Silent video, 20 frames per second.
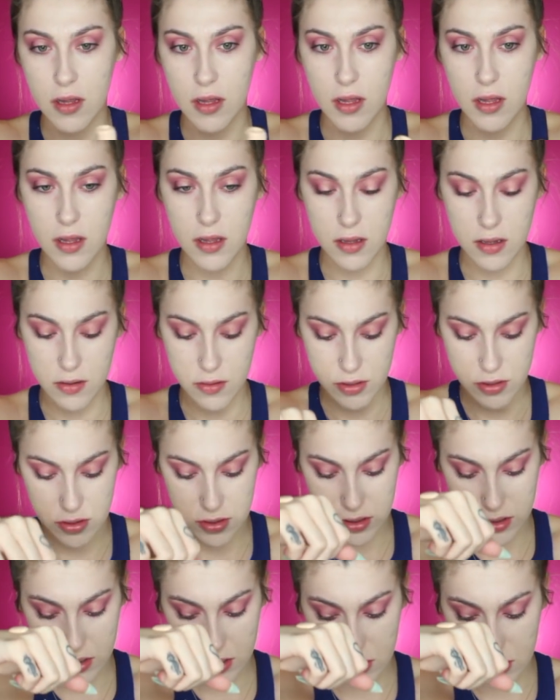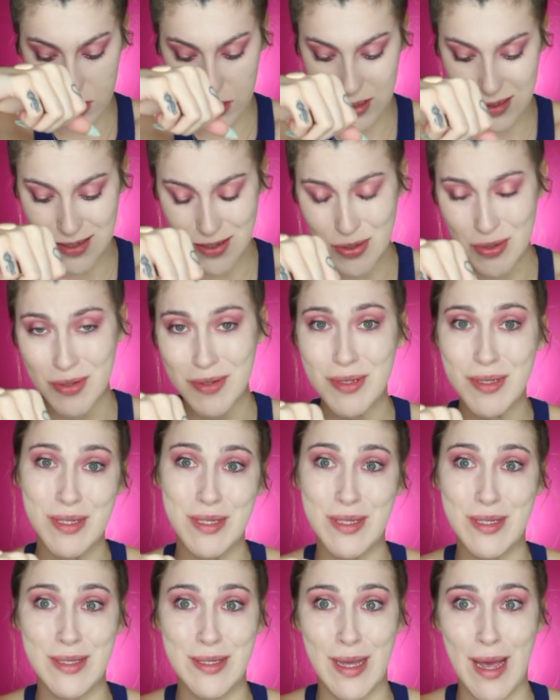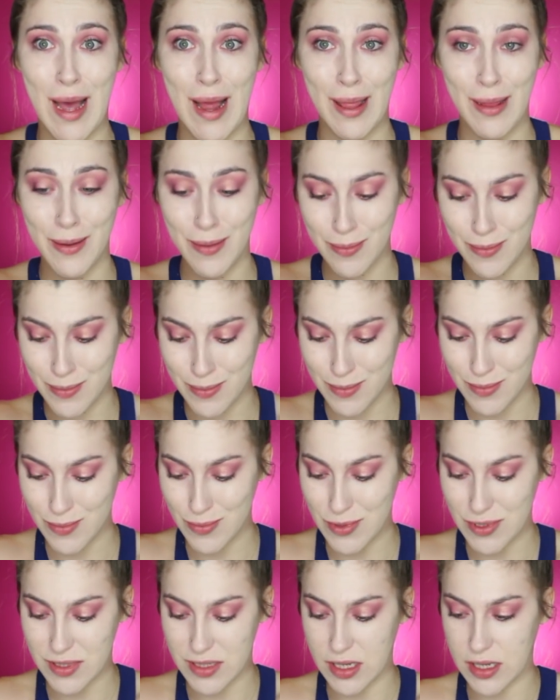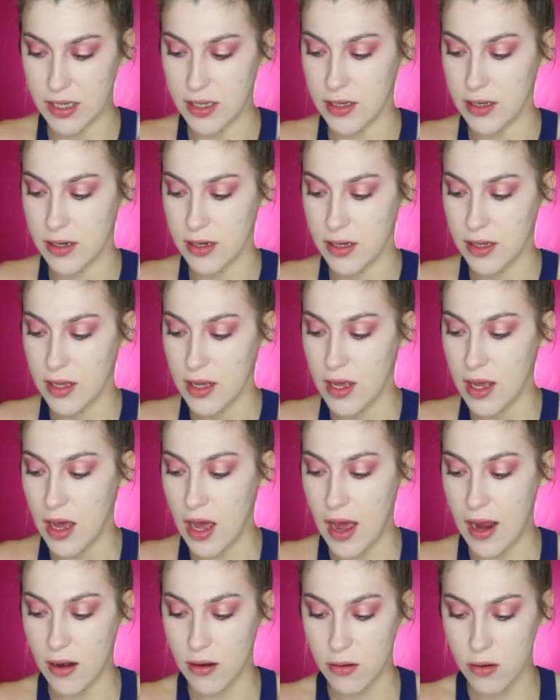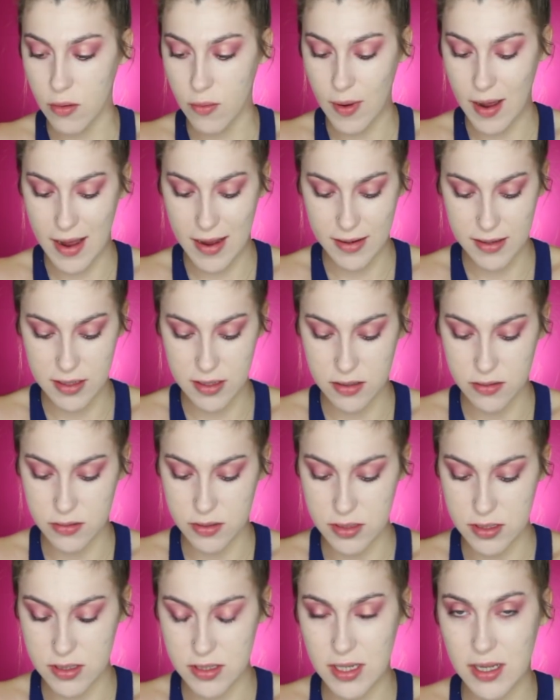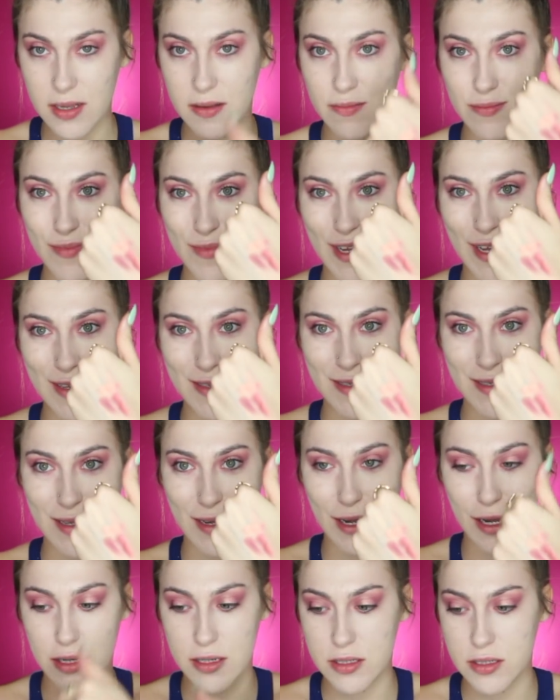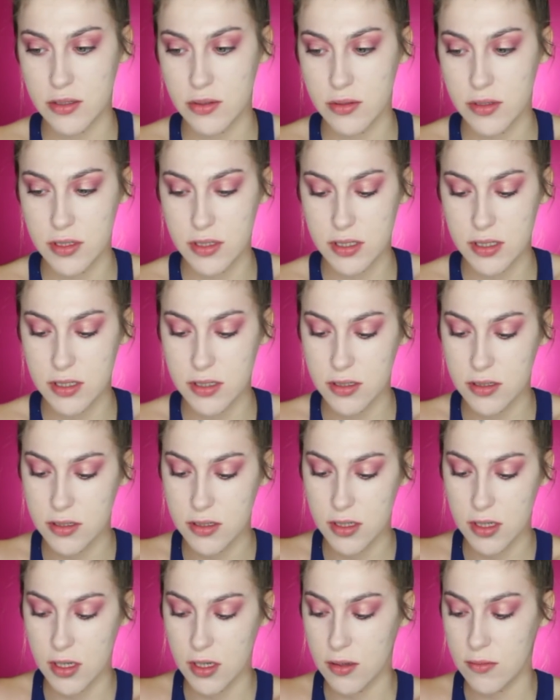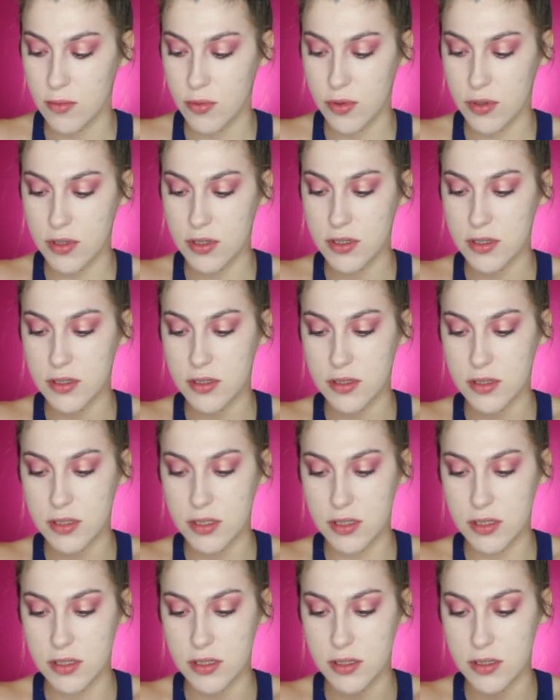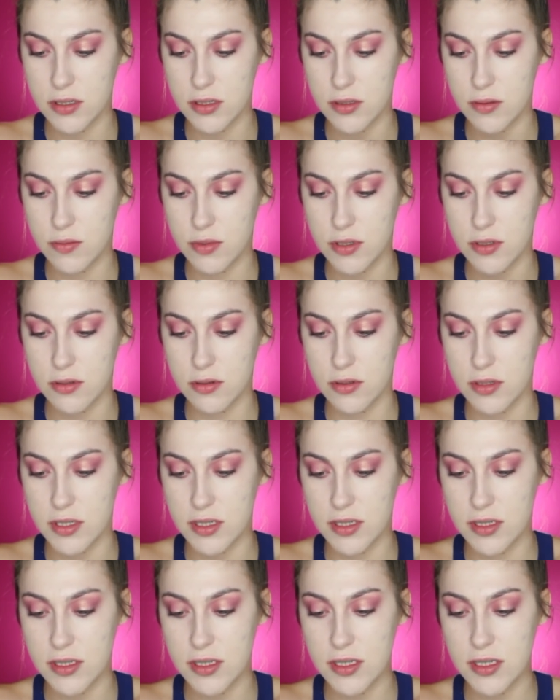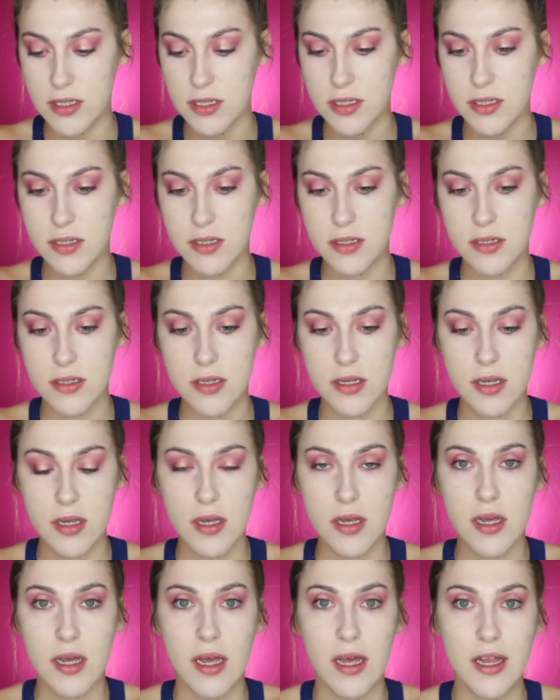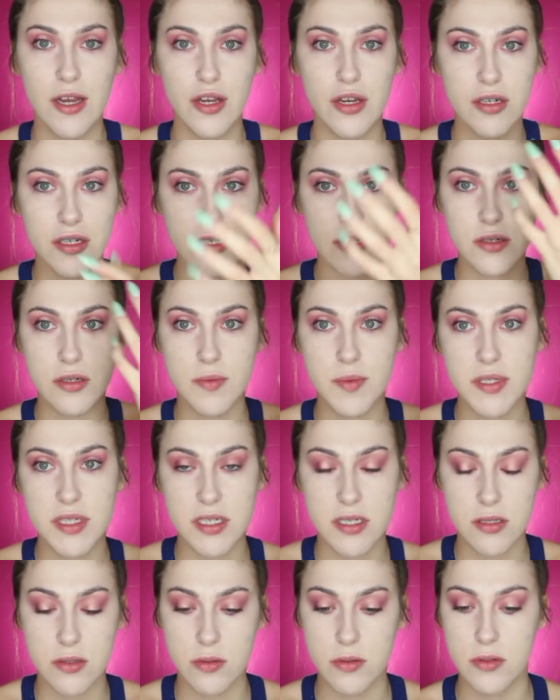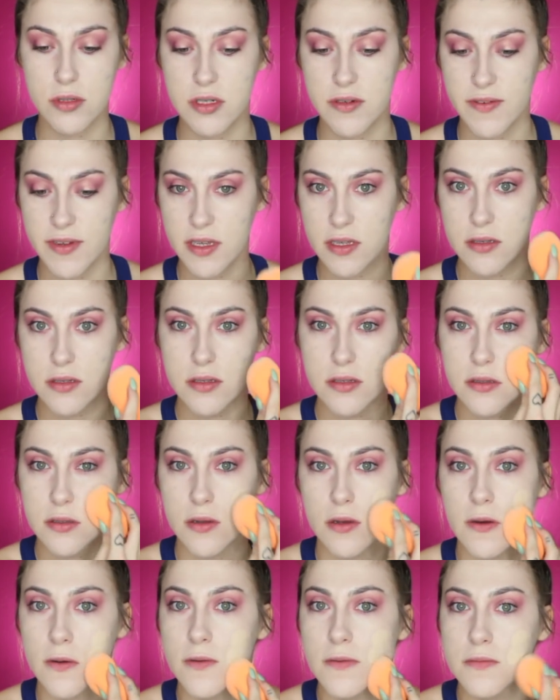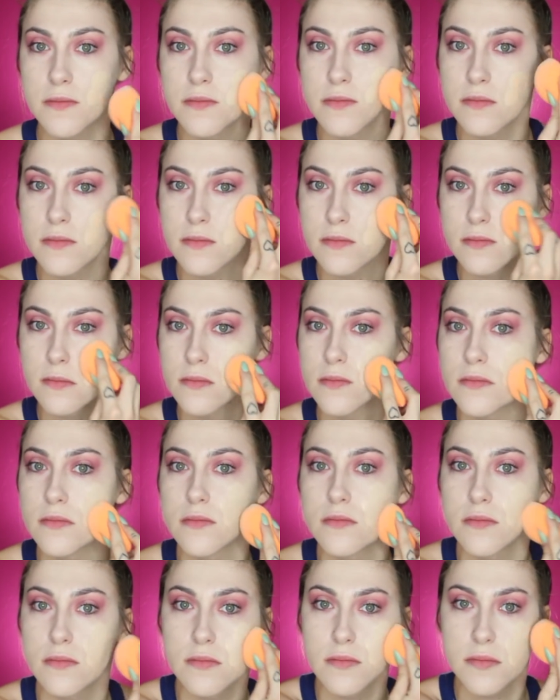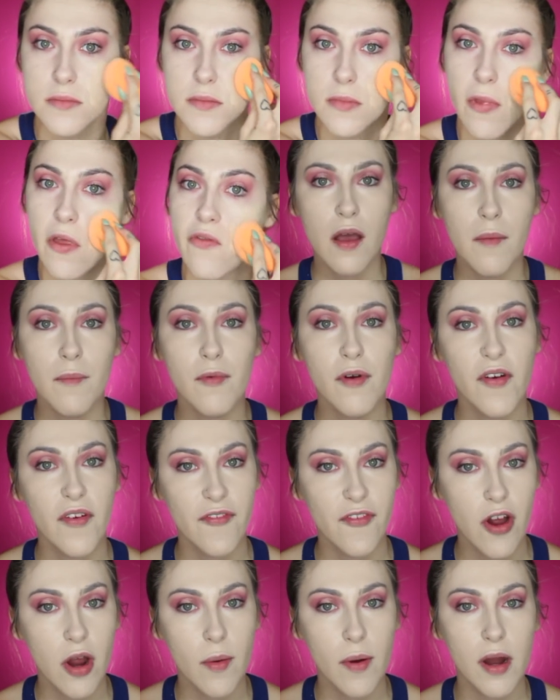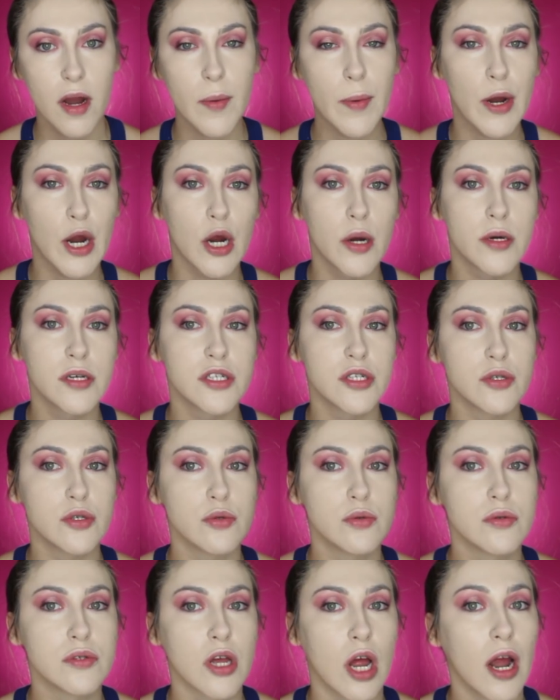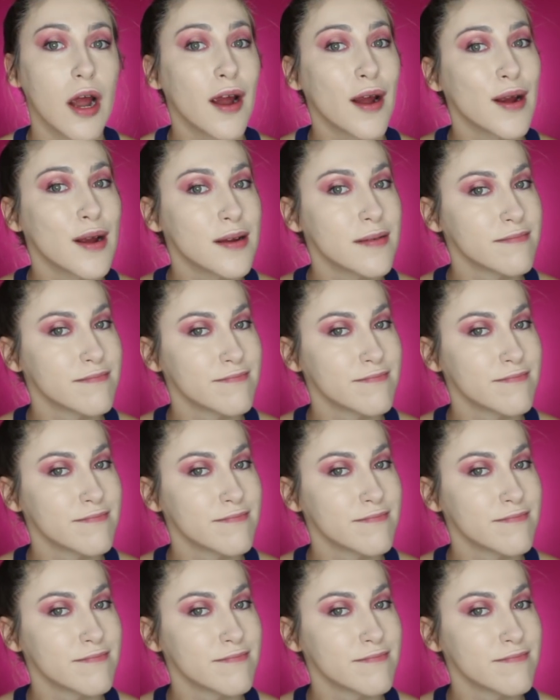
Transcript: and you're just going to need a little dollop. Once again, I don't know why I did it on this hand. That's because I got this on this hand. We're going to go like this, and you're just going to put this on your face. So, moving forward, we're going to use our